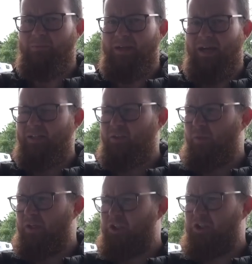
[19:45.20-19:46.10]
ABS,
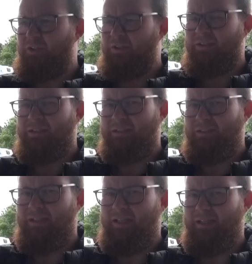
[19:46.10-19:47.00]
which
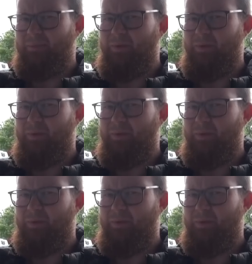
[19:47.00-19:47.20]
in an